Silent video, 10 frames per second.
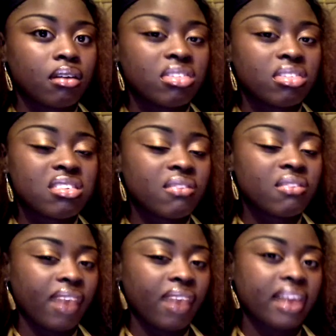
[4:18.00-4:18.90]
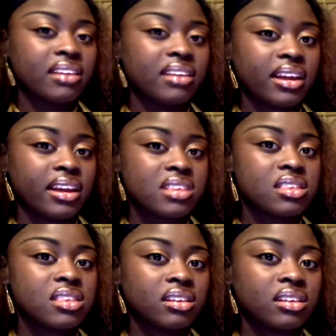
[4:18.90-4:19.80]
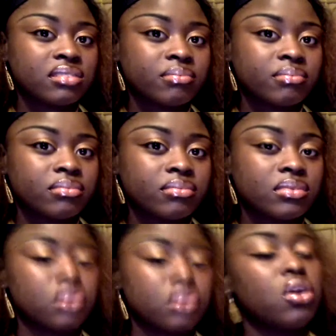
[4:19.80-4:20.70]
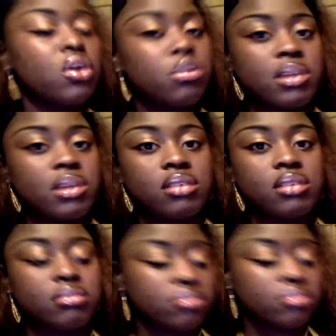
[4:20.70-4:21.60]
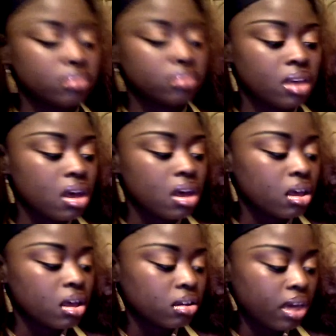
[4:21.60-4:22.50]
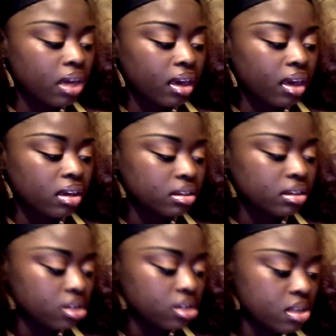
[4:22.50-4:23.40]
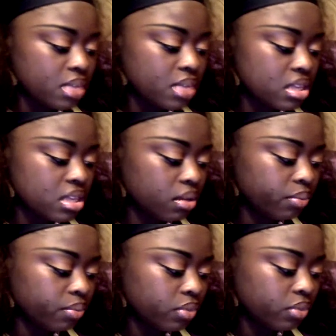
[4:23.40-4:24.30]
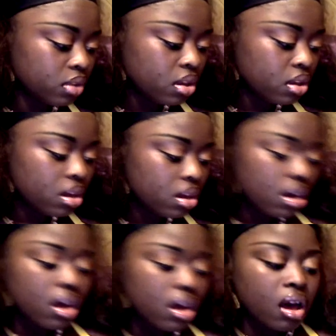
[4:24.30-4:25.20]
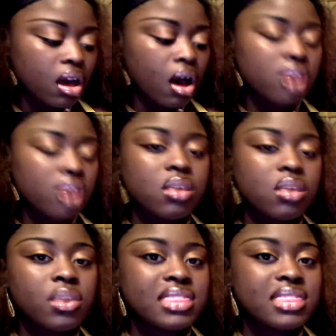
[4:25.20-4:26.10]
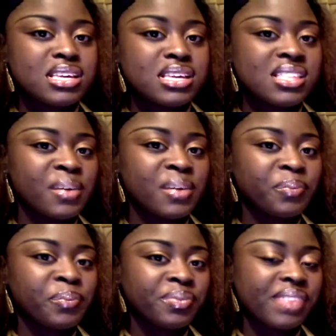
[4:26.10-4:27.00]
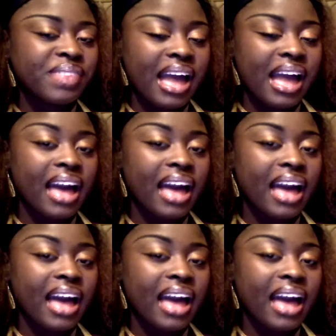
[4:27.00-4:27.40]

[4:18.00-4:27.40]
This is a fact, ladies. Know your man. Okay? Let me see. Also, one thing that